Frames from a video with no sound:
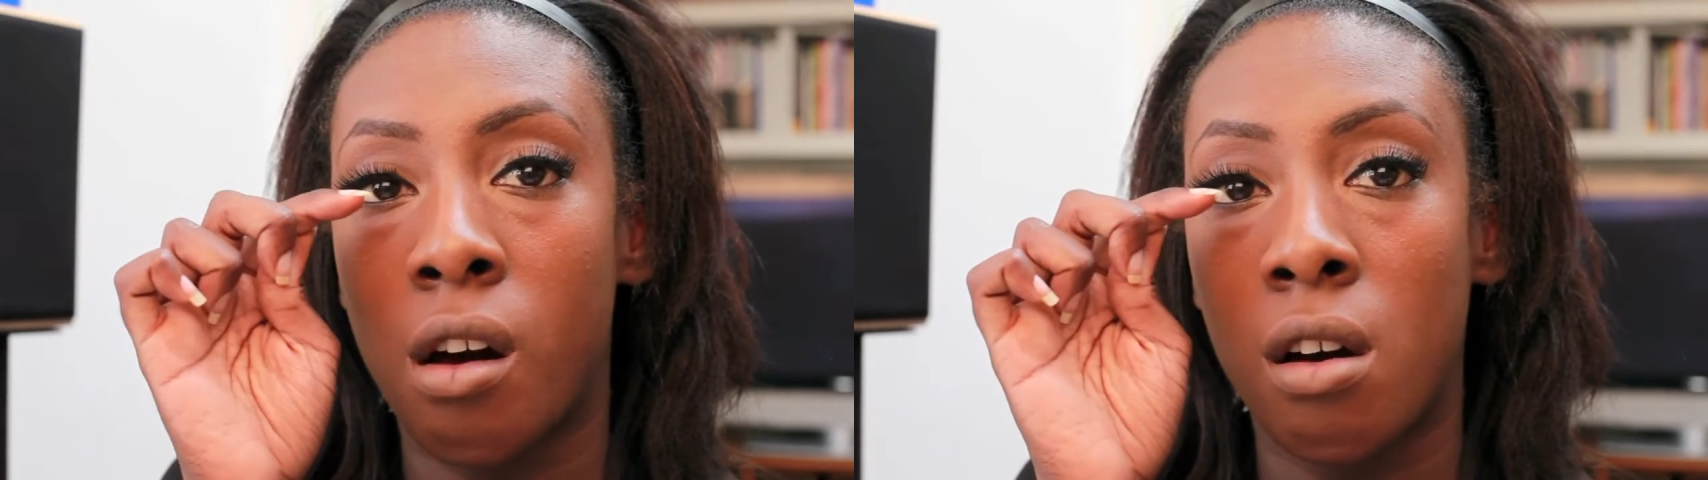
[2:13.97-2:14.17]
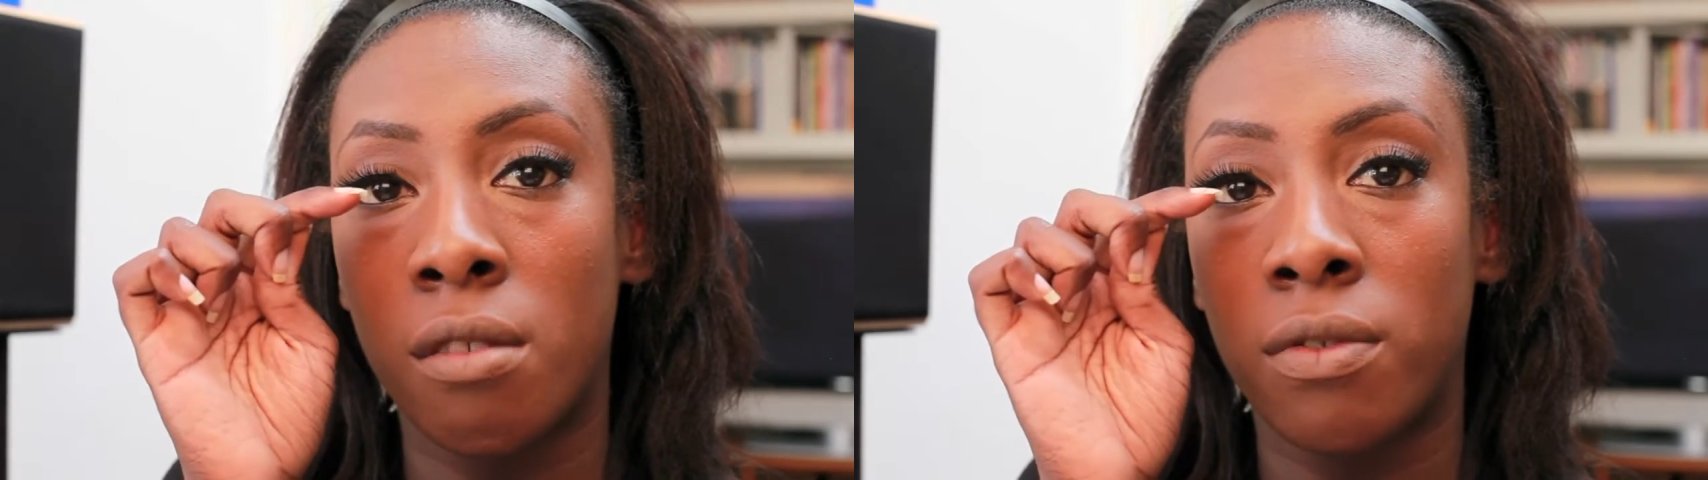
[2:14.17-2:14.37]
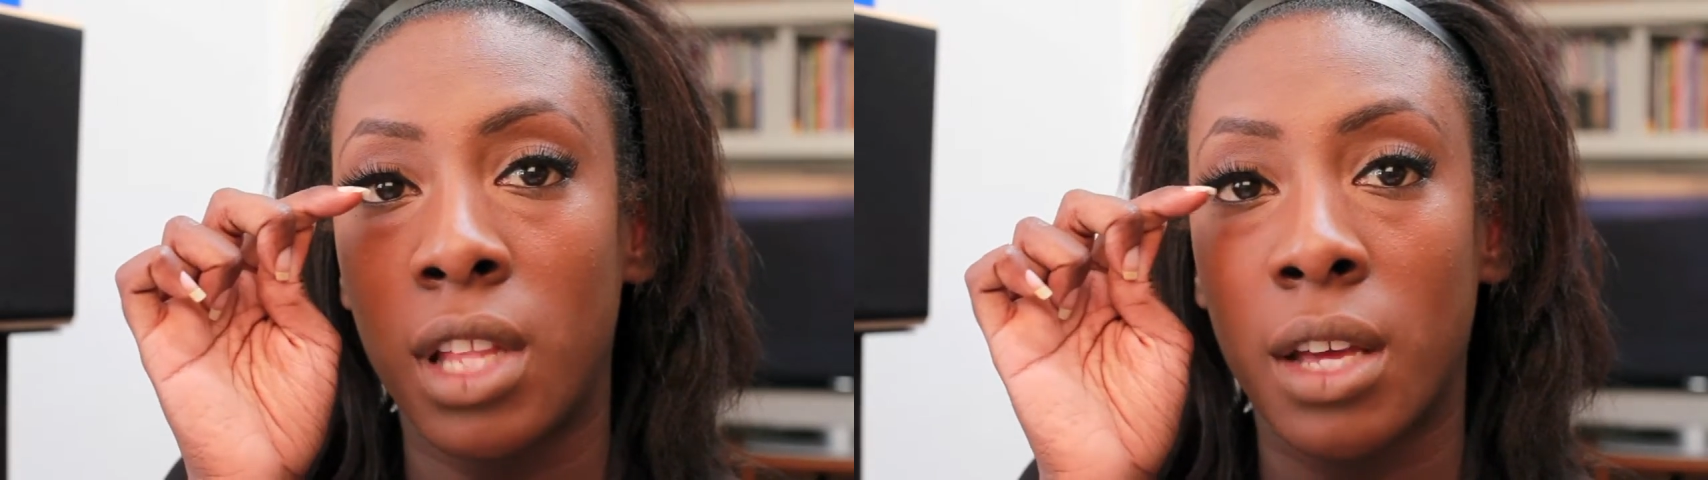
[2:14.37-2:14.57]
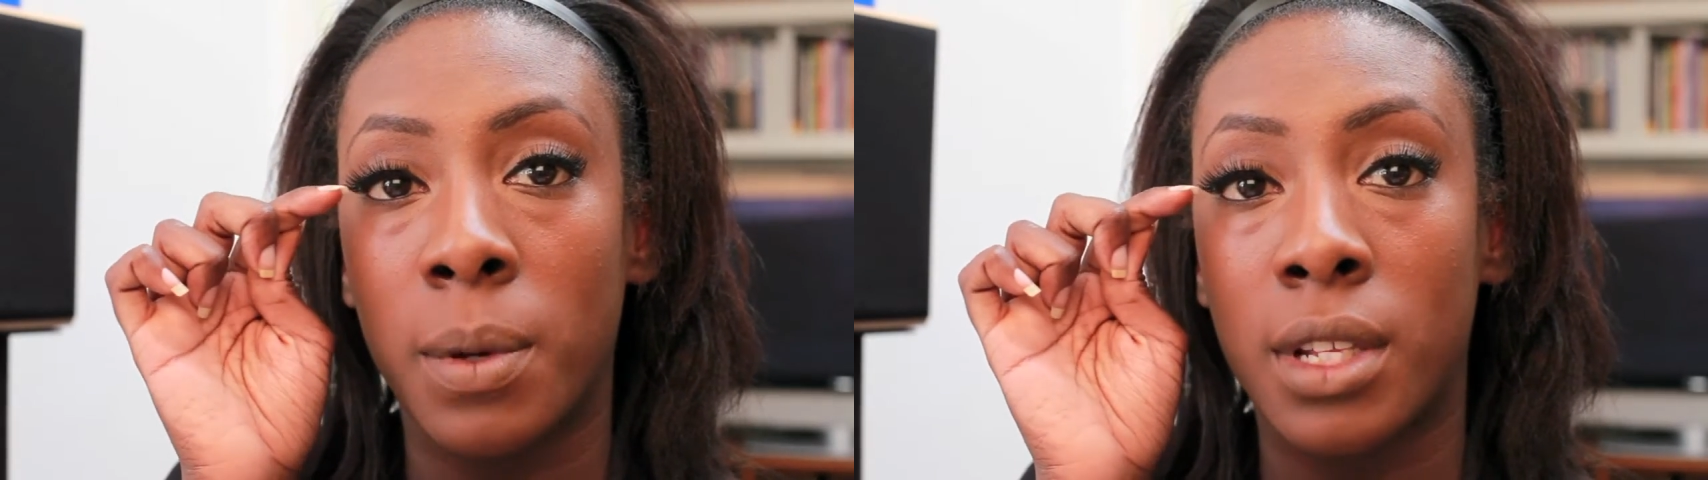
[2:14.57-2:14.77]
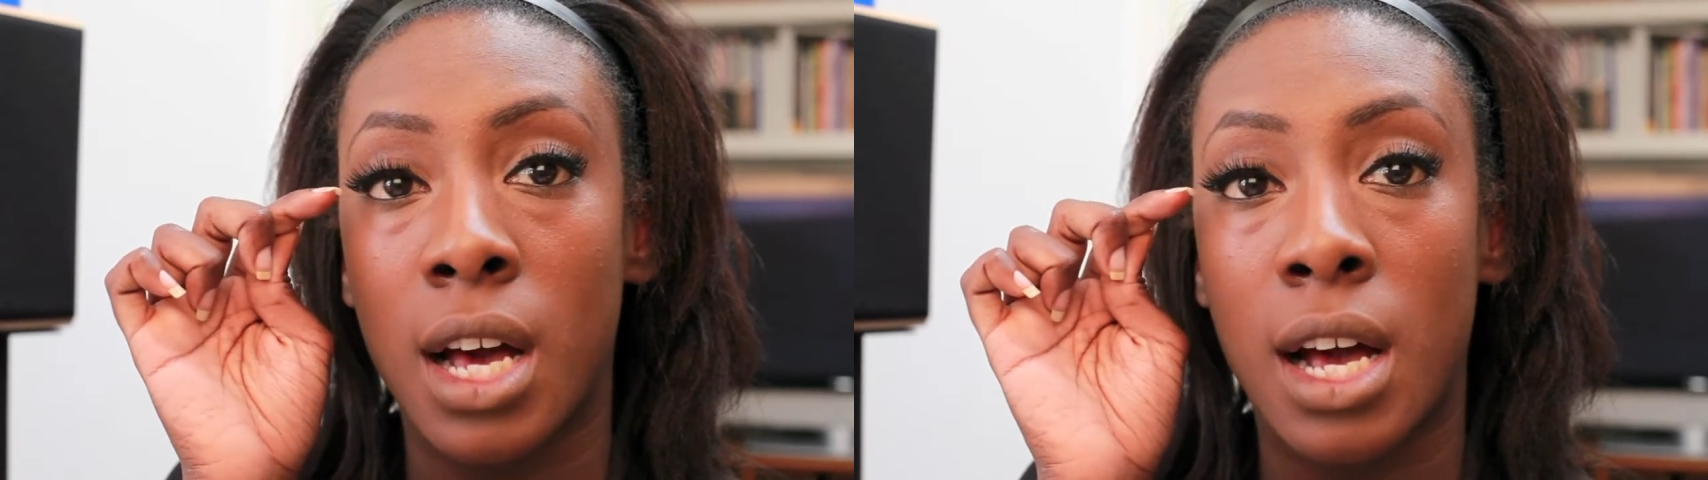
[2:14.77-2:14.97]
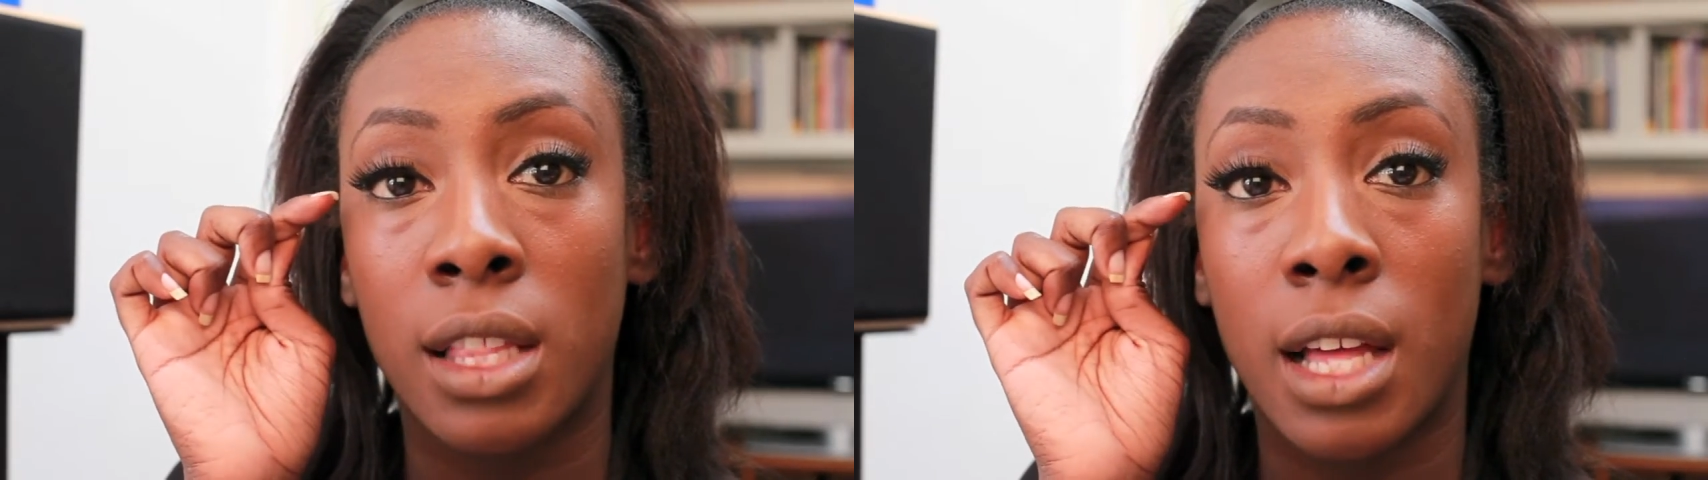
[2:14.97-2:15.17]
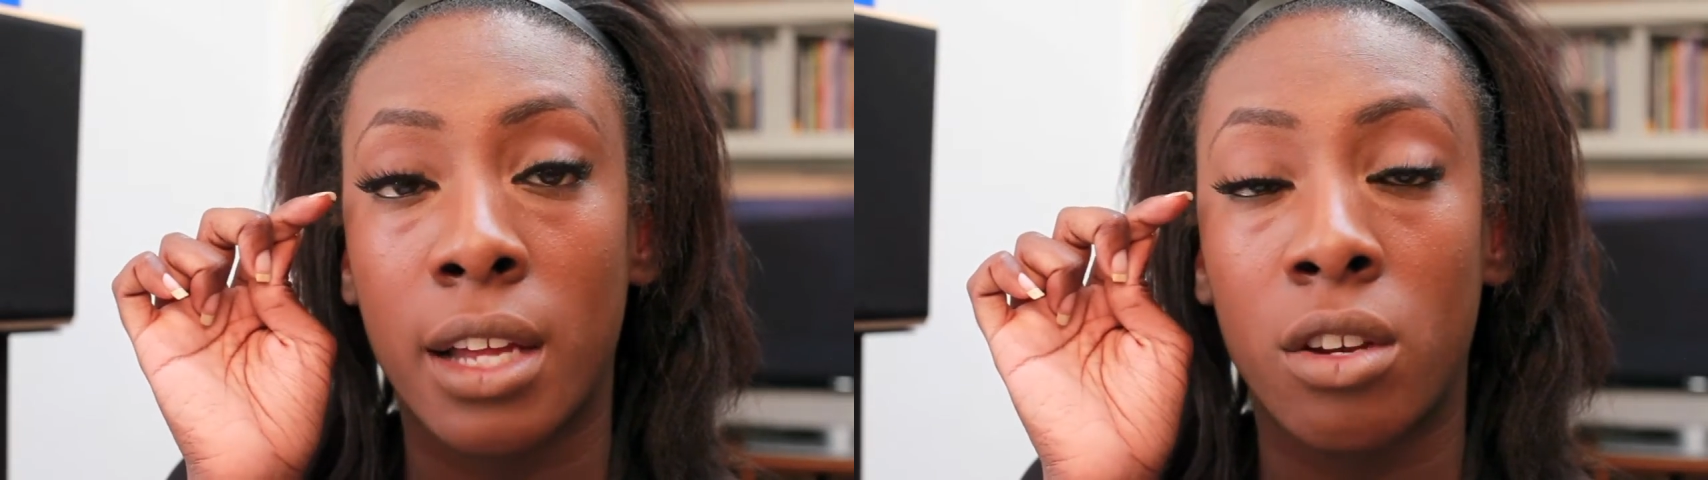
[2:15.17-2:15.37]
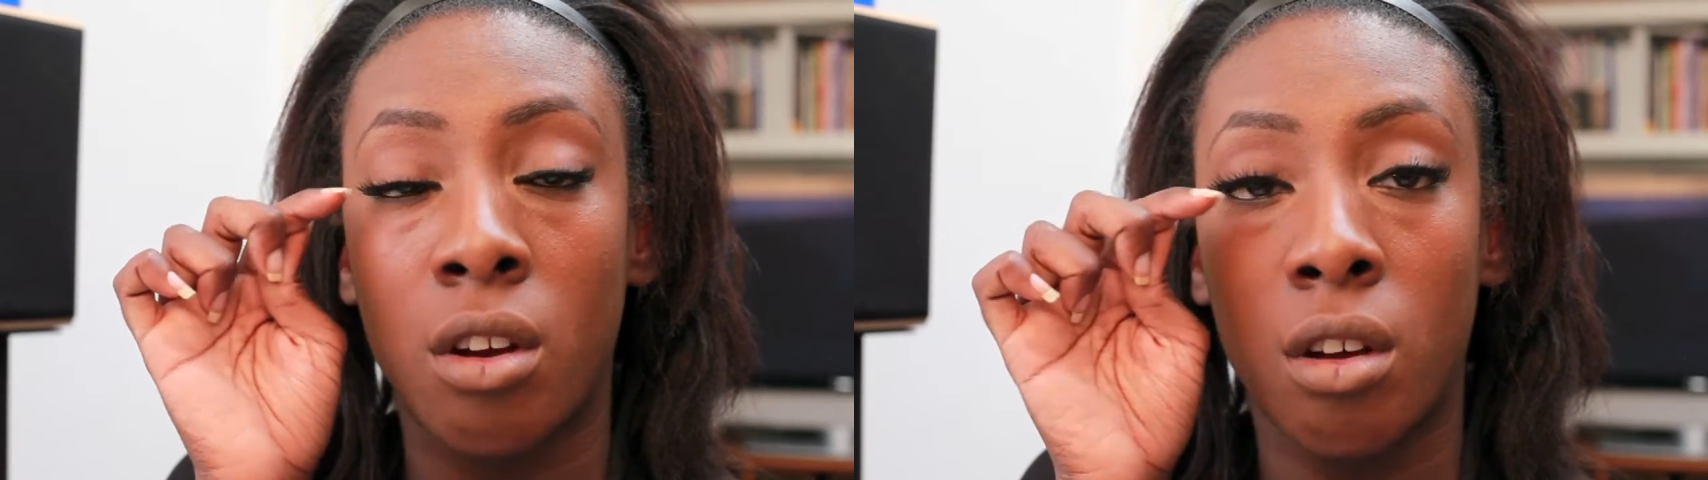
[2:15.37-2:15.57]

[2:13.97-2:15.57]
of liquid eyeliner